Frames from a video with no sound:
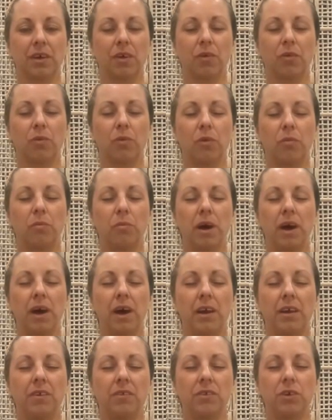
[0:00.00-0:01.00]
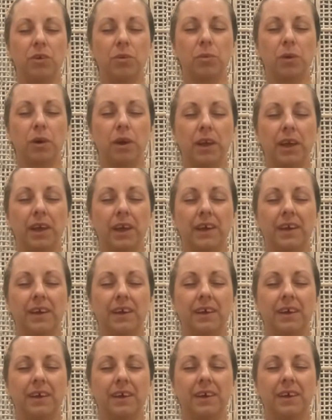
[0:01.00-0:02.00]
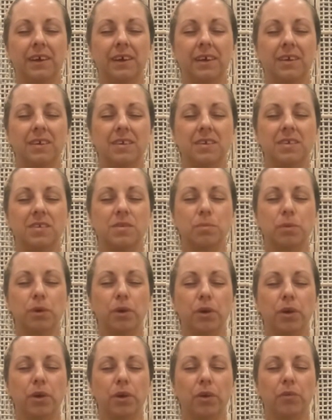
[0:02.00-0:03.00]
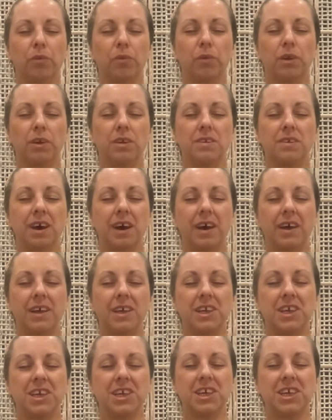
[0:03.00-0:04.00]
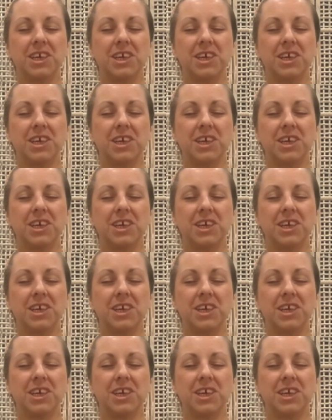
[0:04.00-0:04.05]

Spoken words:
What part of your body does burdock want to touch